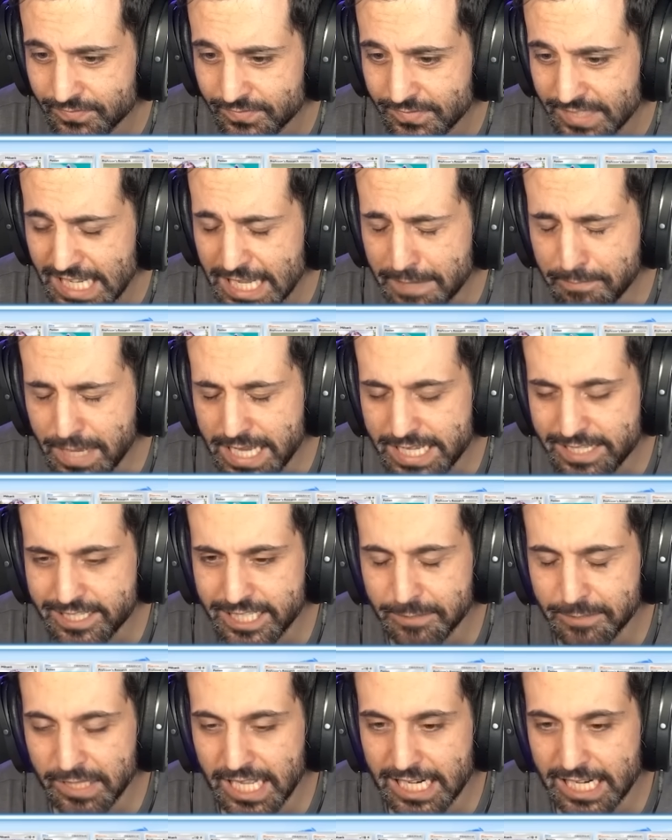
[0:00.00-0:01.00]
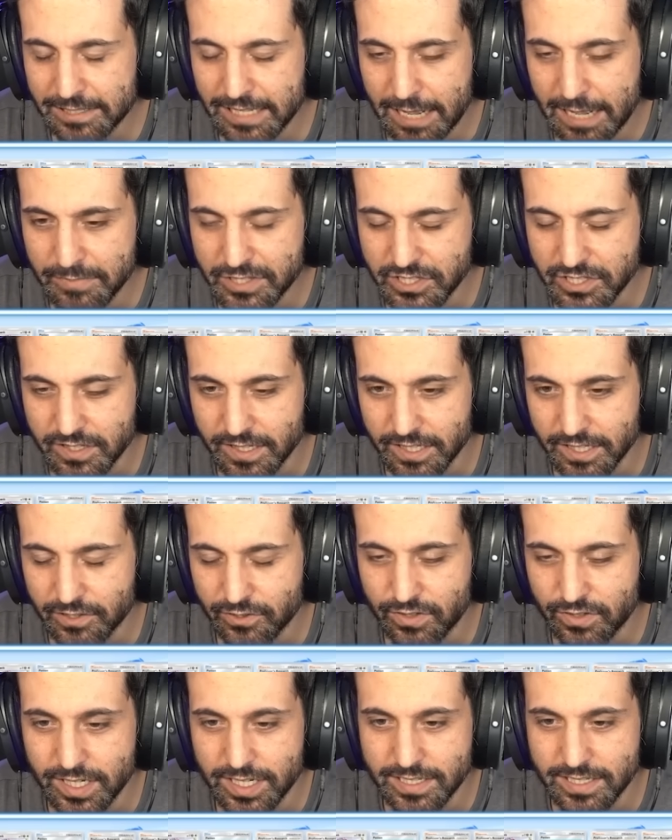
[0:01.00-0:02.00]
It may seem like I'm just like
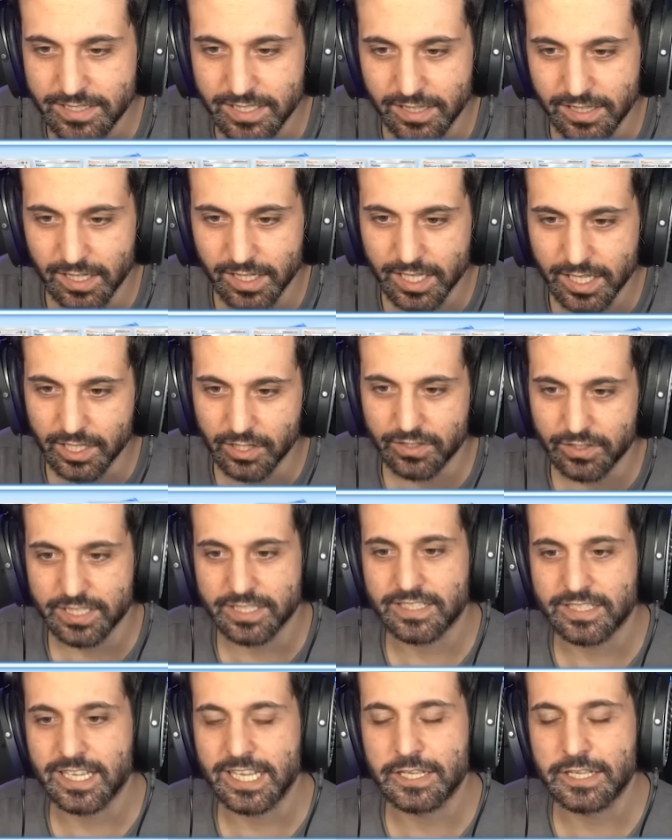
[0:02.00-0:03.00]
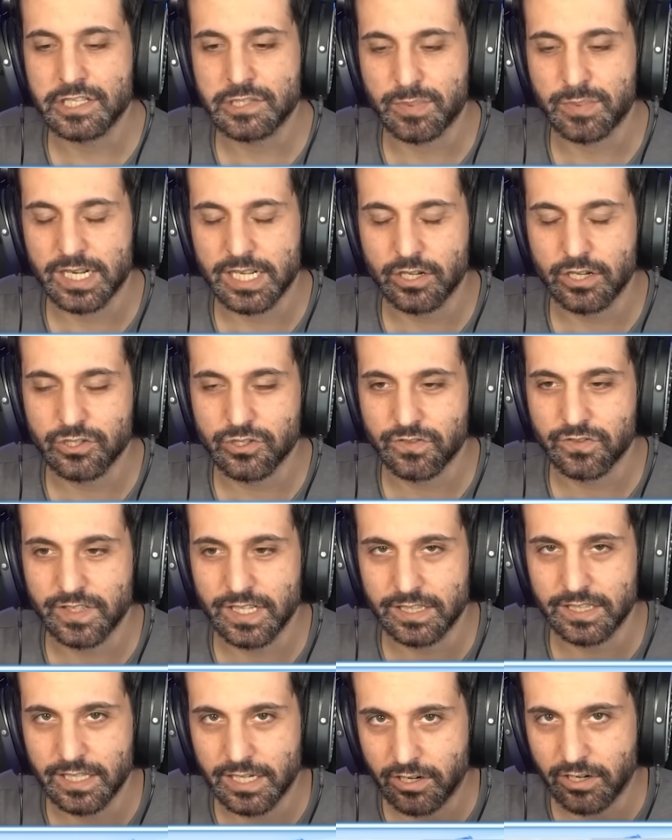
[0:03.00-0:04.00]
crazy lucky all these games, but I also
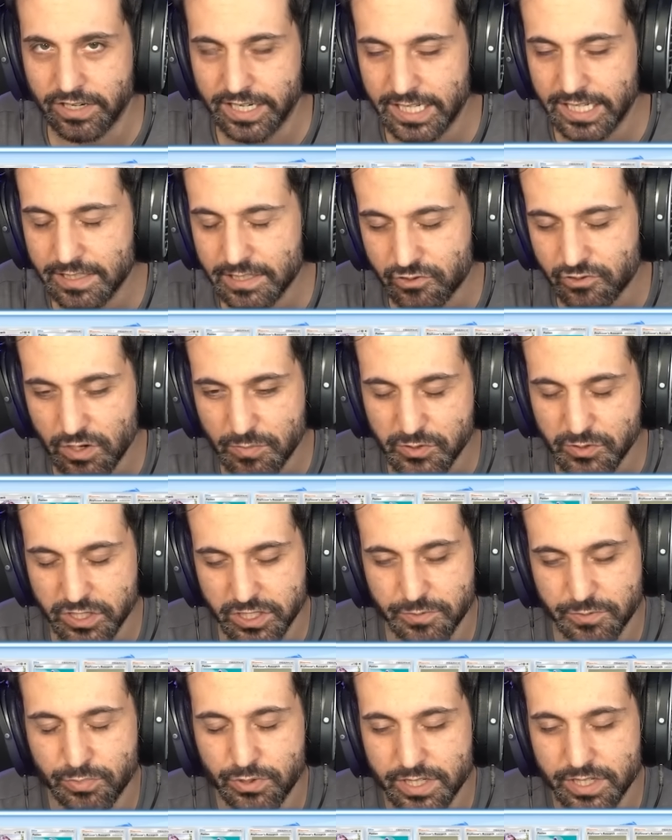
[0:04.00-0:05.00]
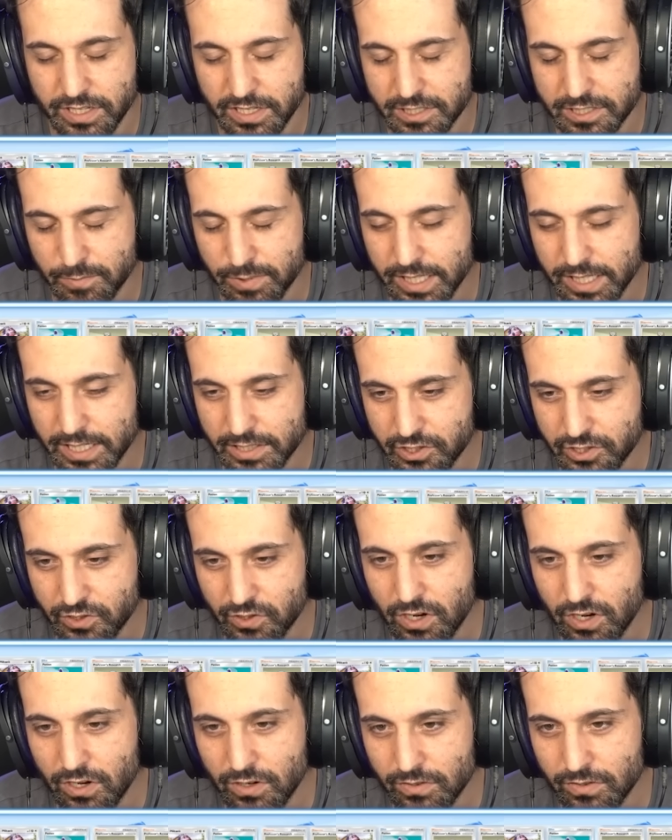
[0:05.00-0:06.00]
think that our hand disruption is playing a
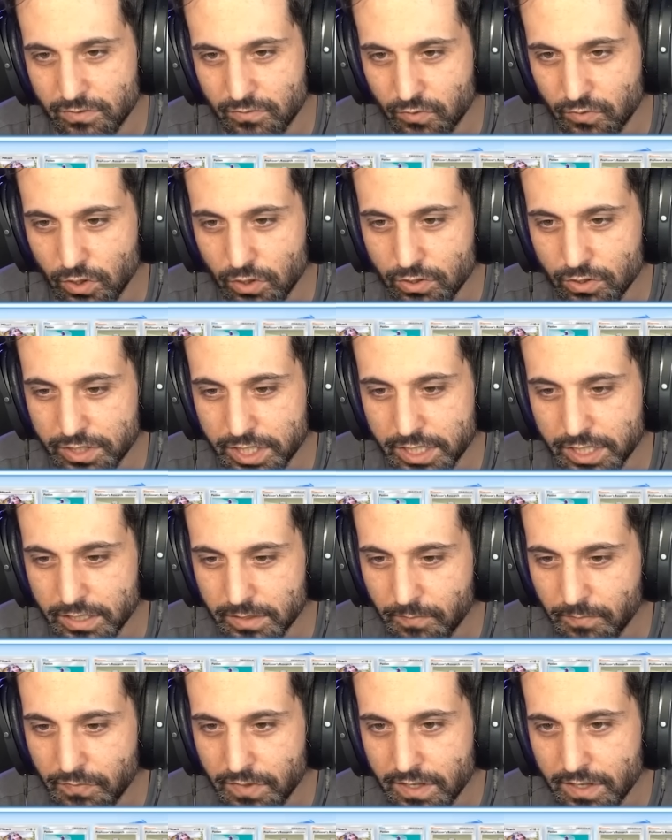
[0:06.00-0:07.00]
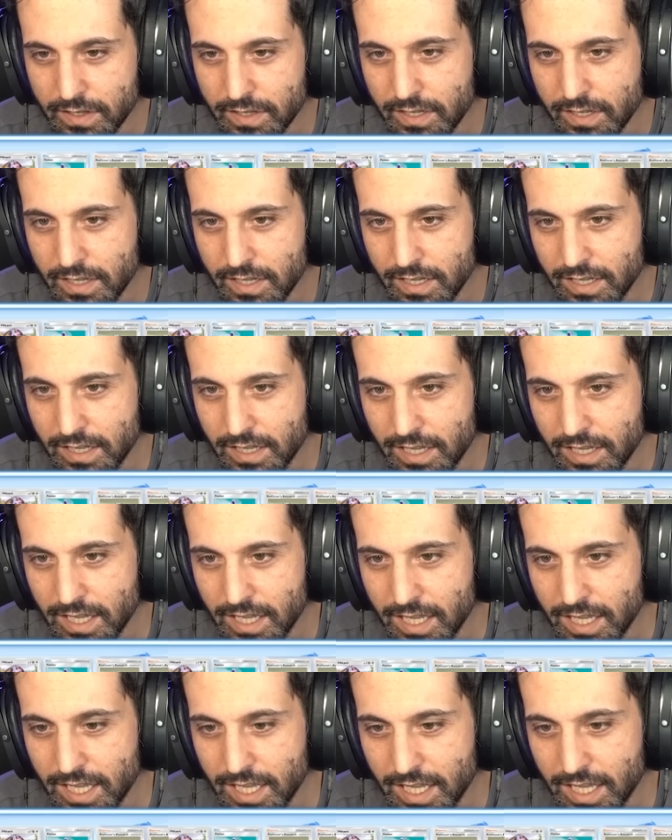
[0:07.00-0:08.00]
strong role here.
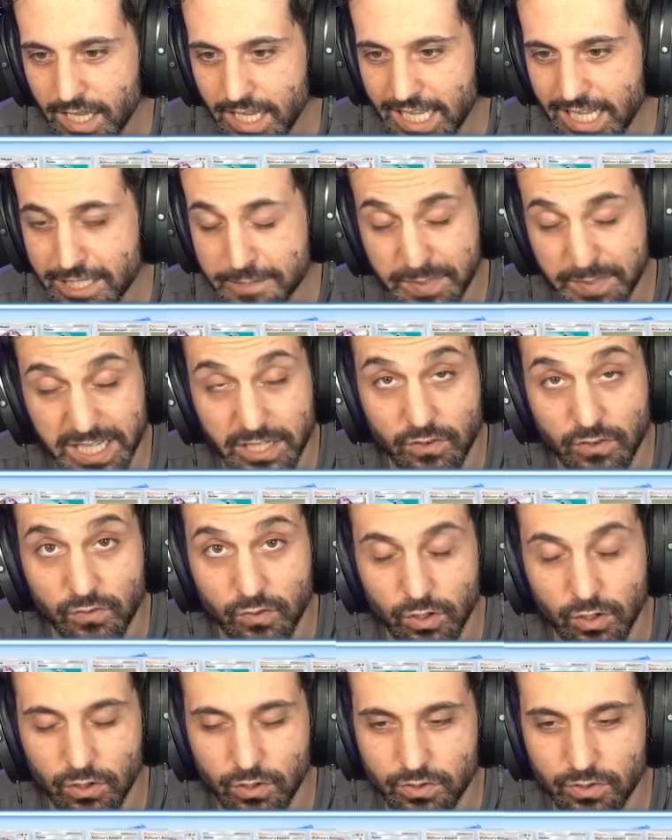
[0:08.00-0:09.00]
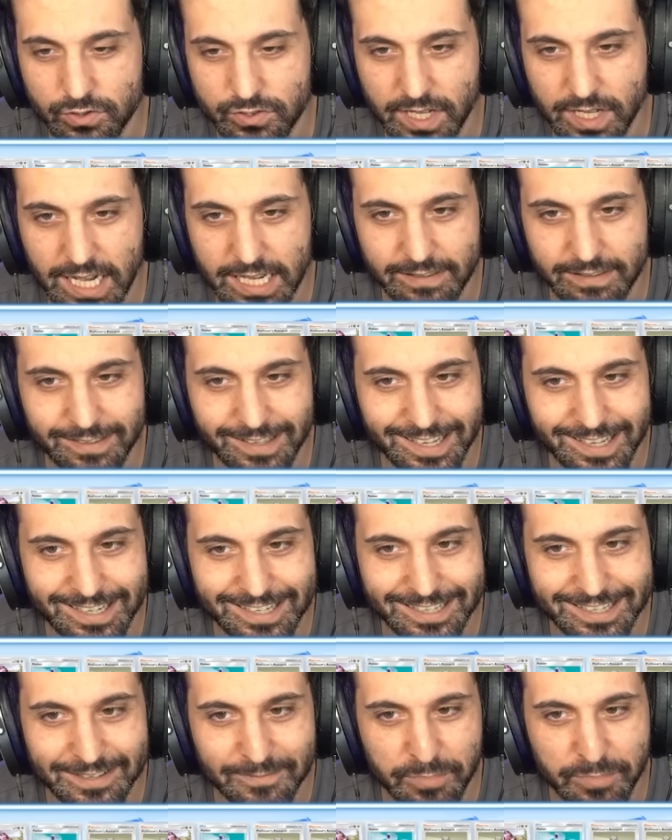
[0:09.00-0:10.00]
And speaking of rolls, I
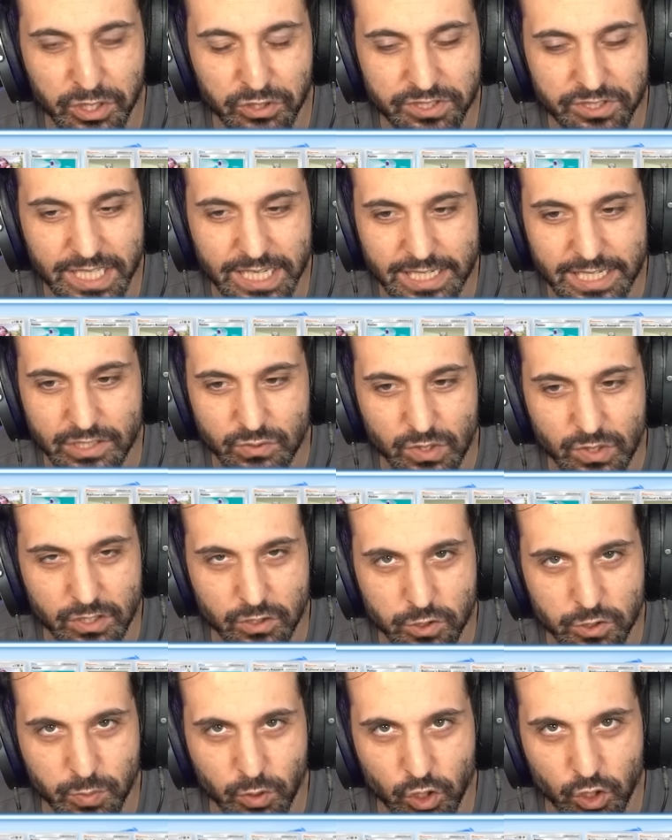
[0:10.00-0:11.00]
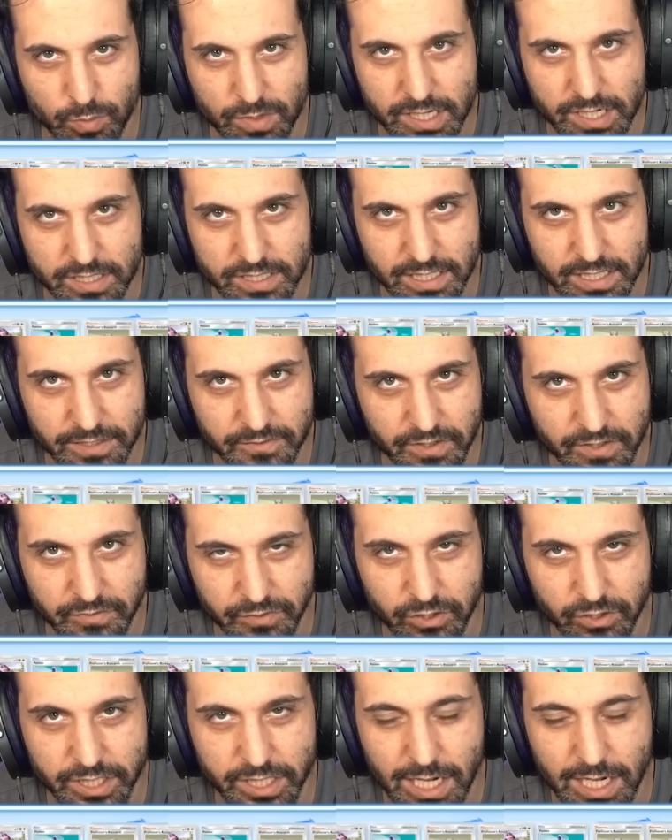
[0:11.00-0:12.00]
think Miltank is one of those Pokemon that if
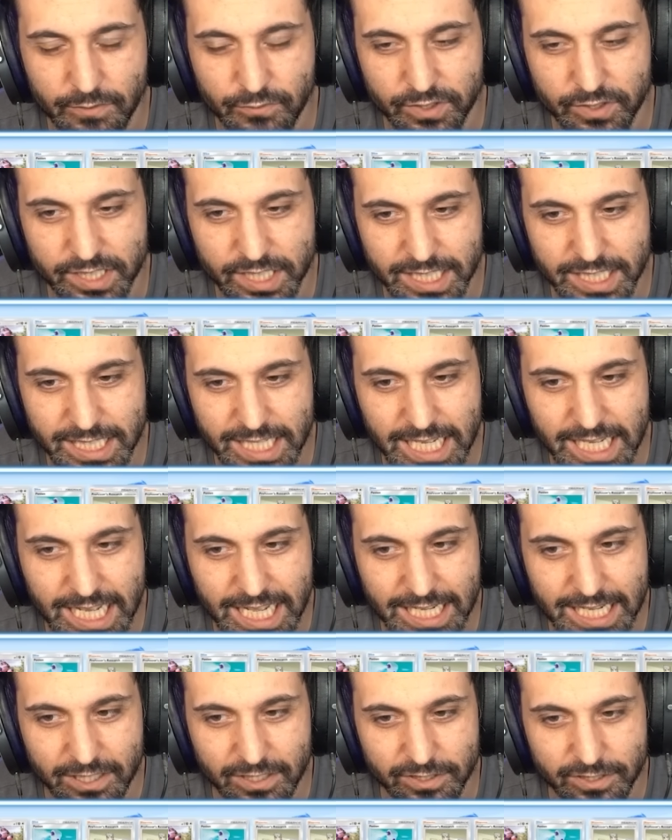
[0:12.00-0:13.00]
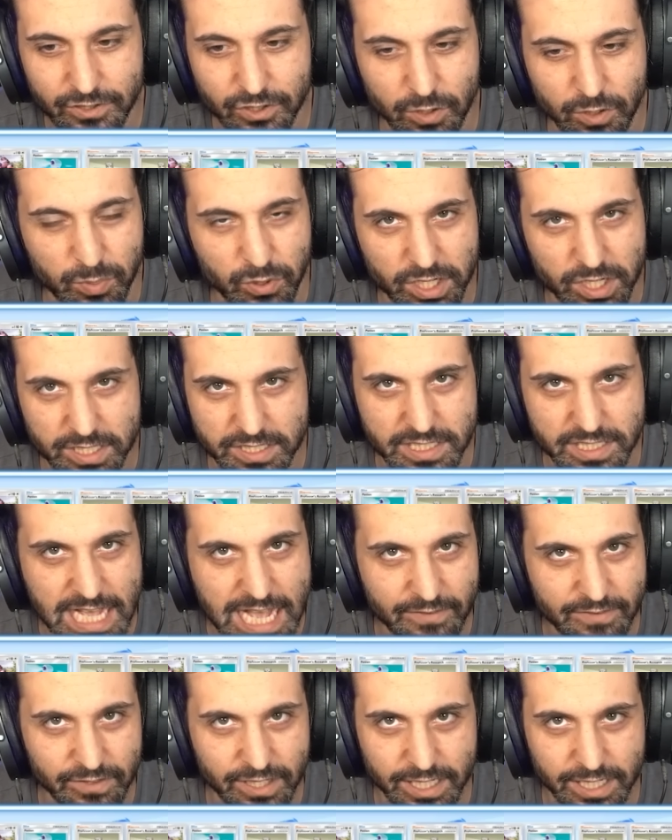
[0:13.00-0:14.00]
you lead off with it and your opponent doesn't
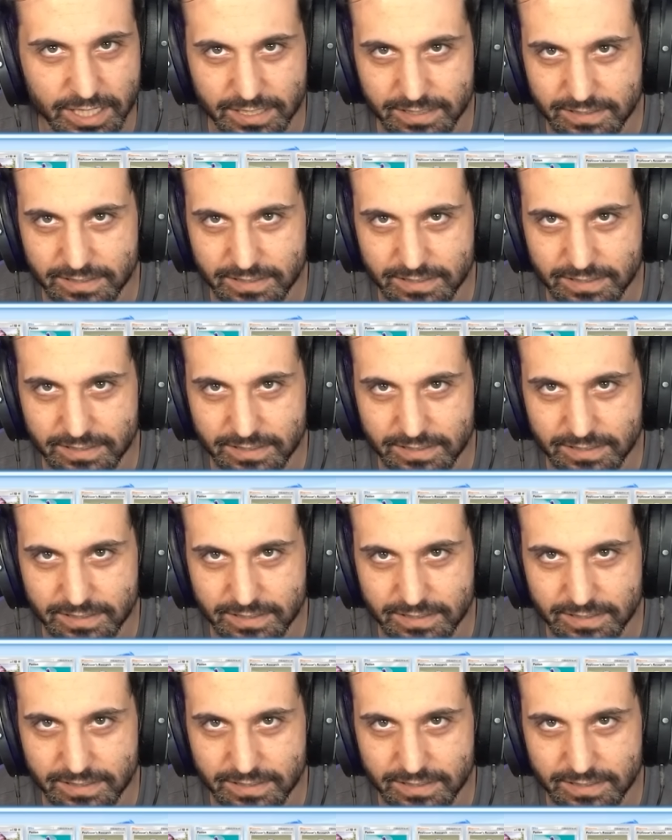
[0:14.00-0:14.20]
have like